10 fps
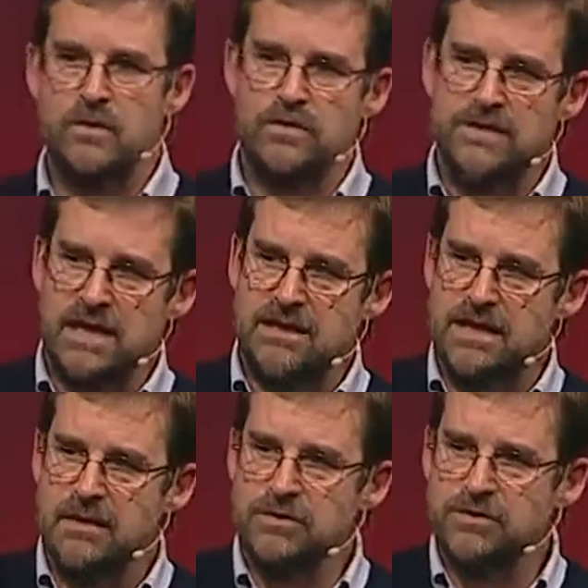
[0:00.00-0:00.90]
We've
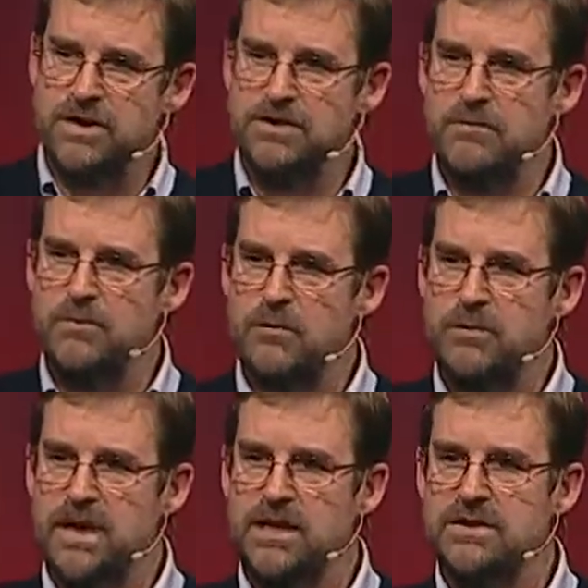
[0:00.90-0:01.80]
taken that mosquito
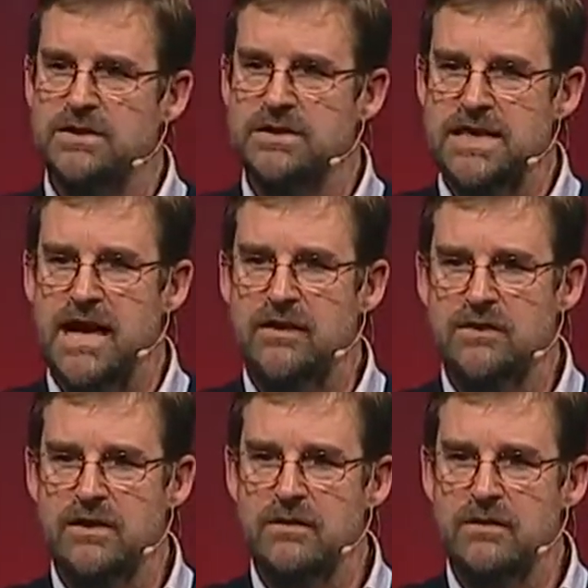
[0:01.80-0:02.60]
population down